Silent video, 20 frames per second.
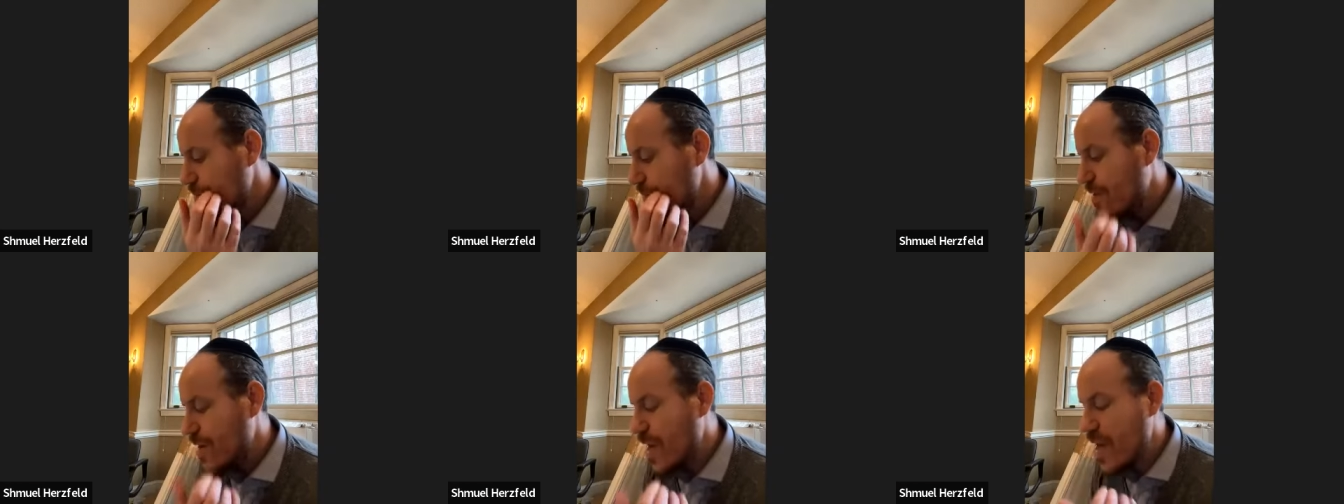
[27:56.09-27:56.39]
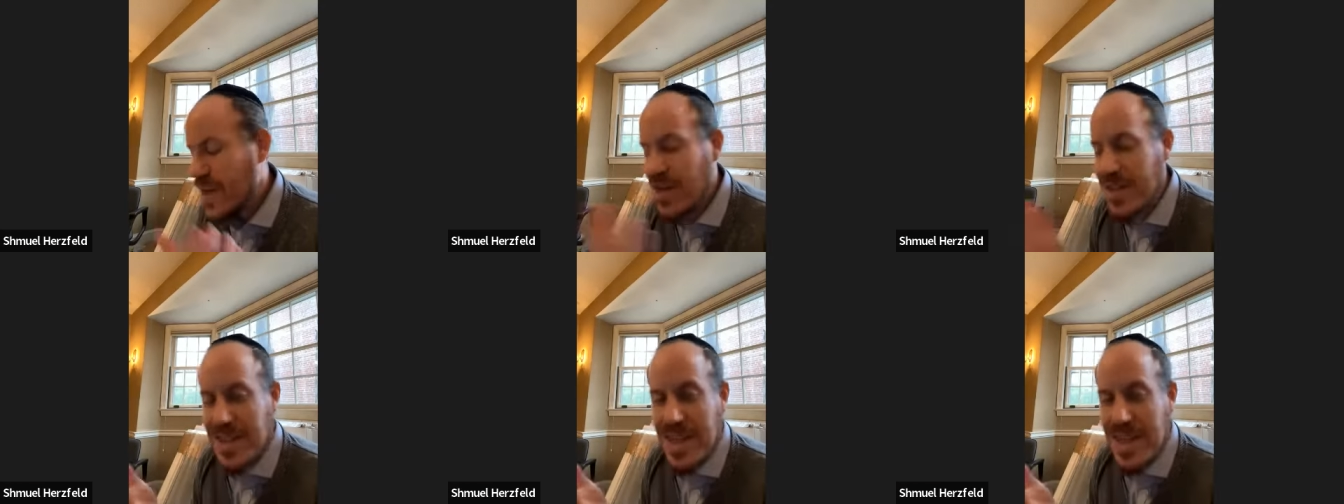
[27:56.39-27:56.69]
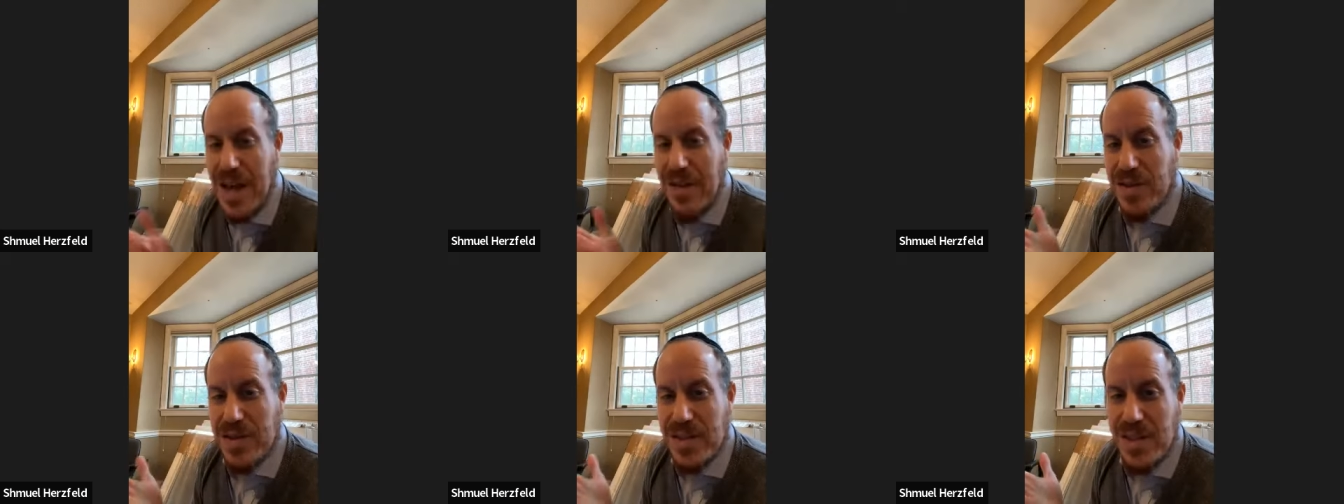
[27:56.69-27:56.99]
wait, it's
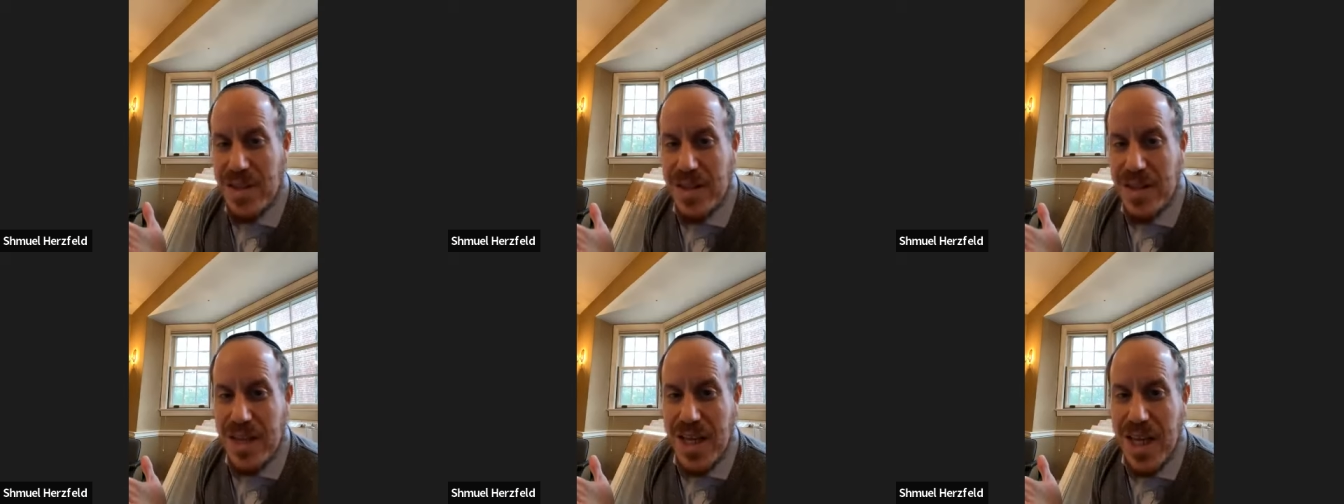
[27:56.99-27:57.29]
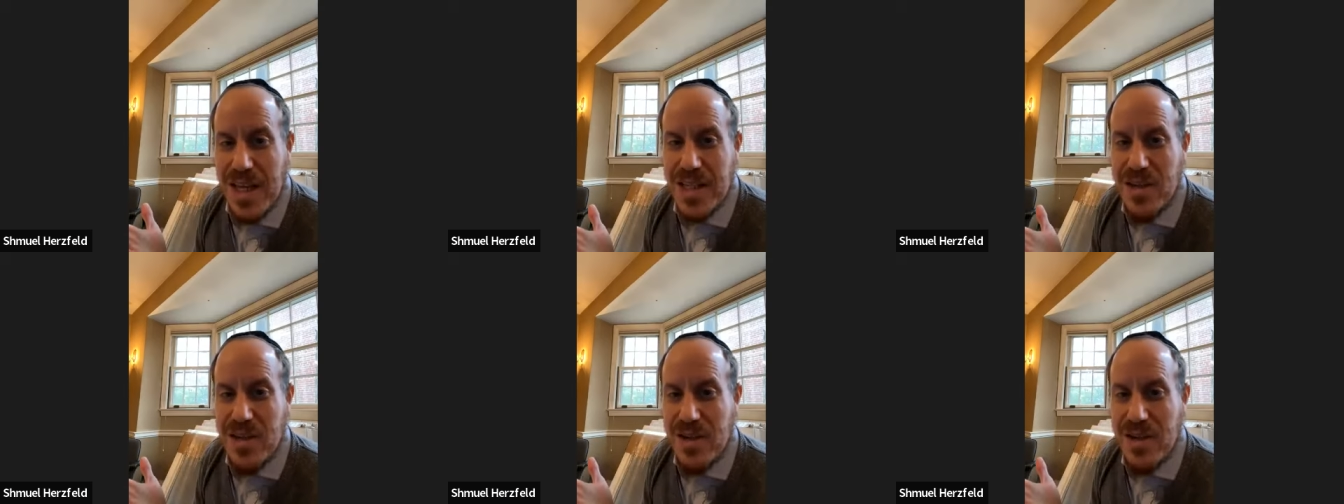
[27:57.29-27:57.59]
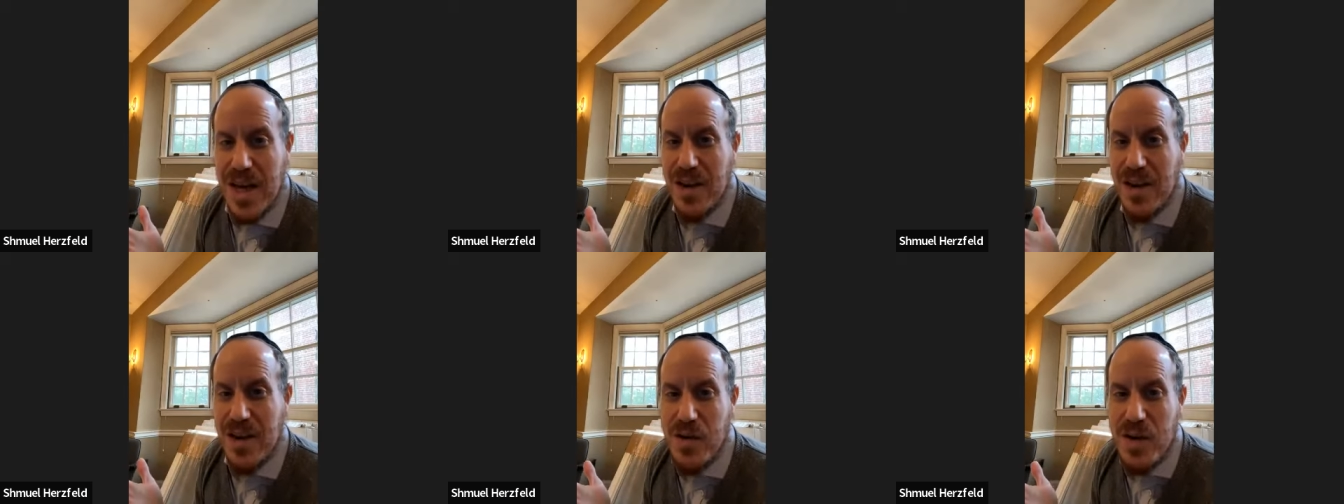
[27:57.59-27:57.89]
obviously the case that you're
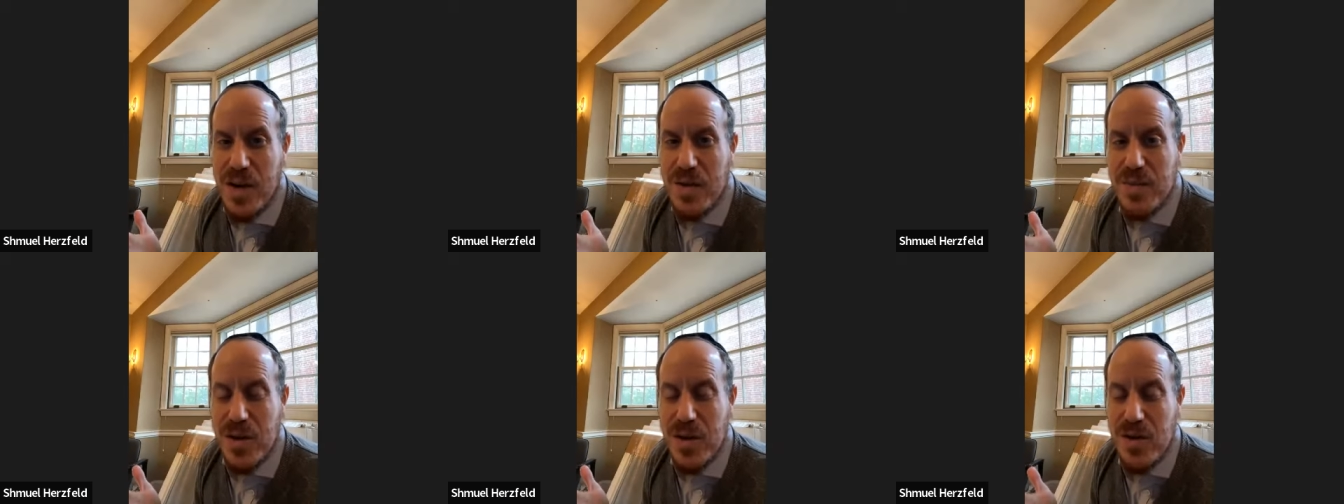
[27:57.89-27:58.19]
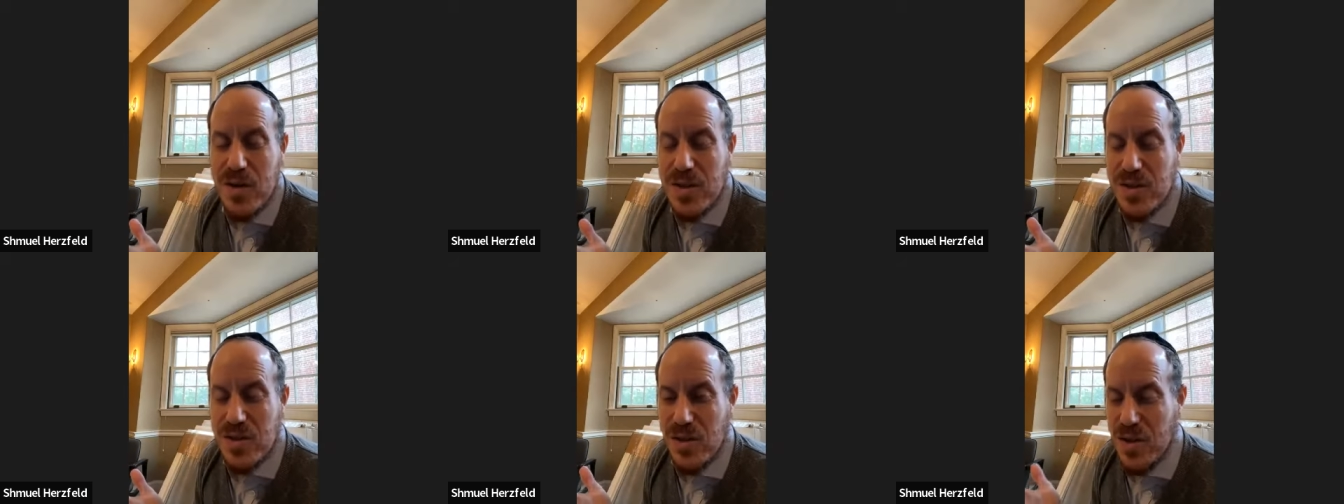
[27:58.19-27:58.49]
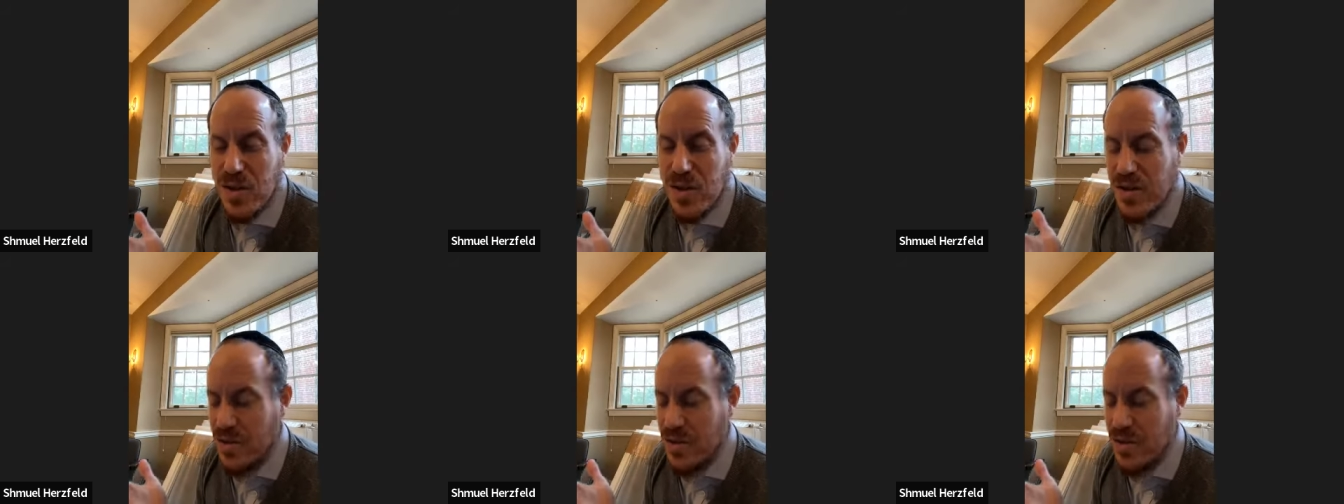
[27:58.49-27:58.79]
not hoeing because
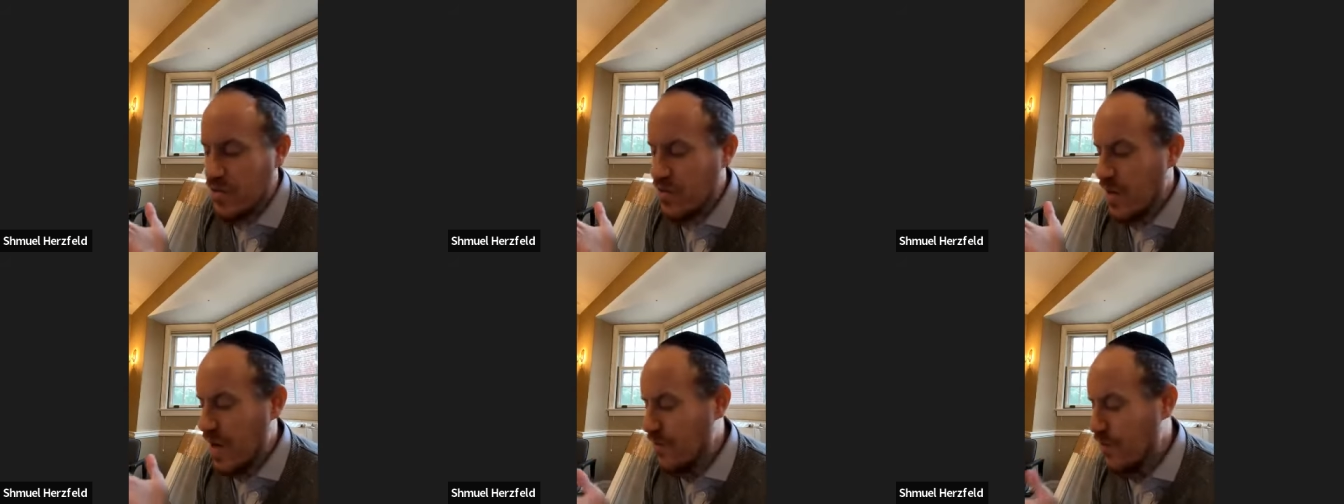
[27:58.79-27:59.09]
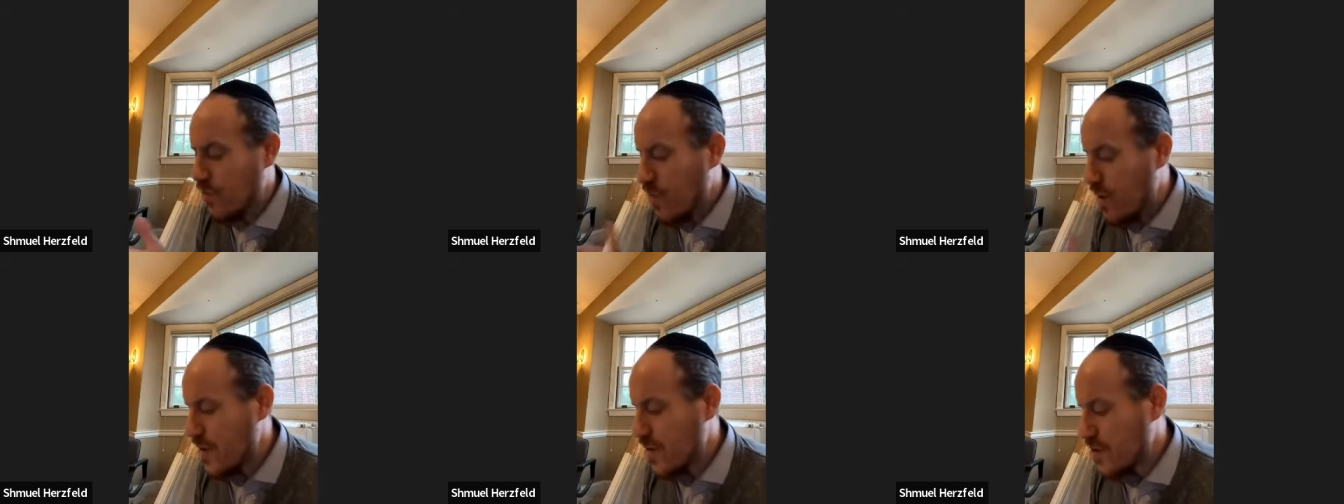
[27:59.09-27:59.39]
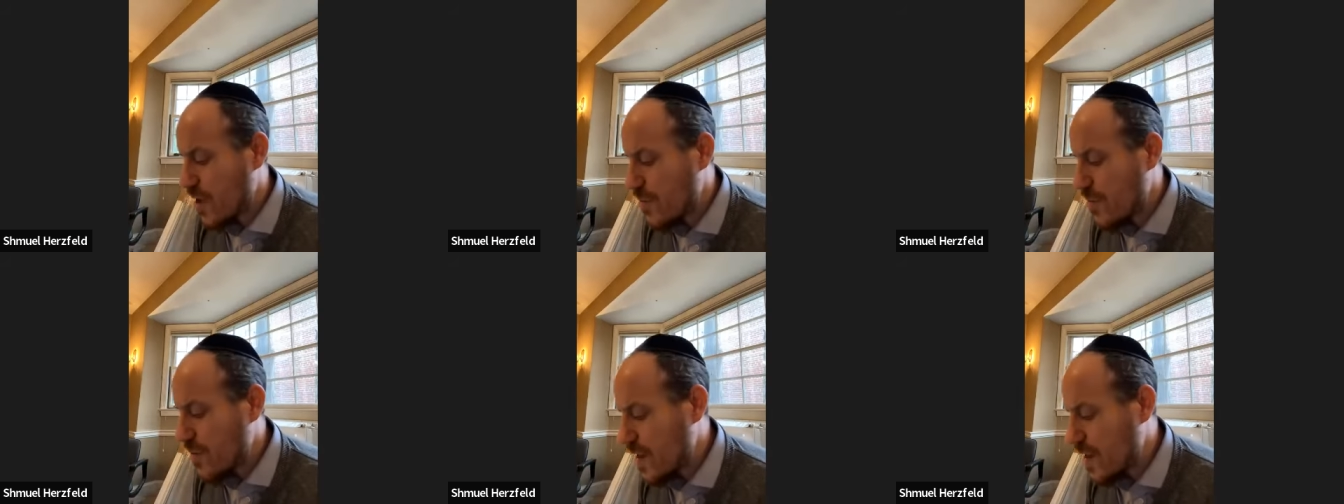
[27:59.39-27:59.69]
you're you have water
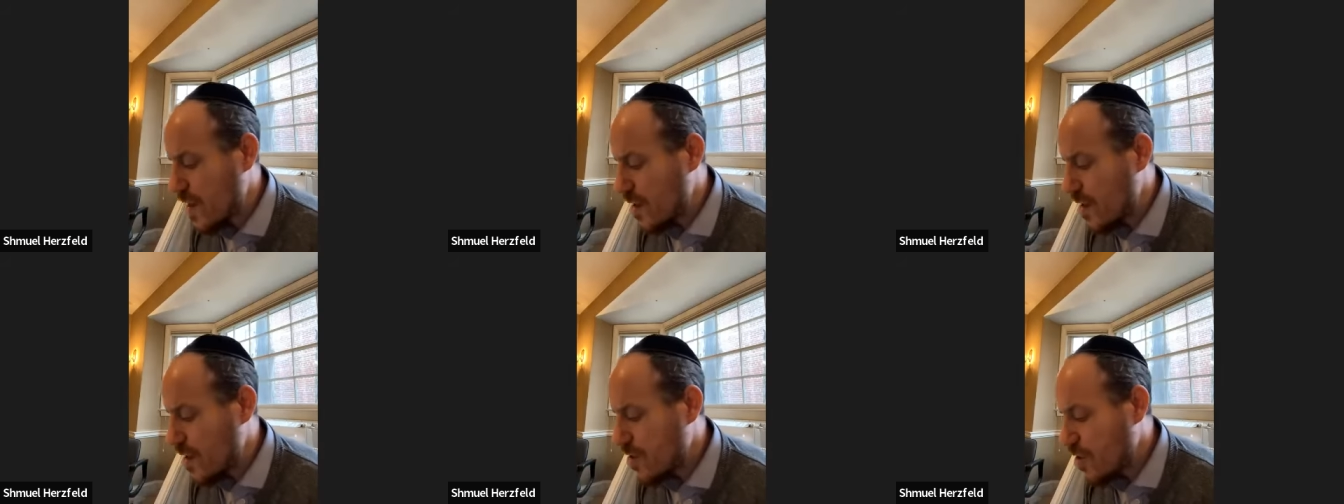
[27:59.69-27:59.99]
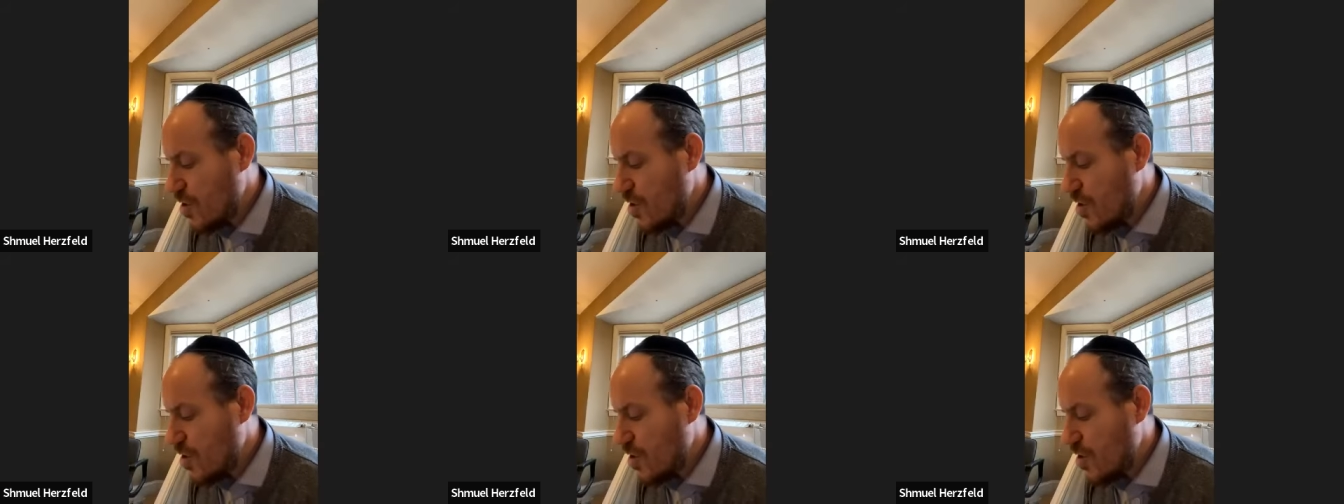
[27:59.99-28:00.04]
coming in.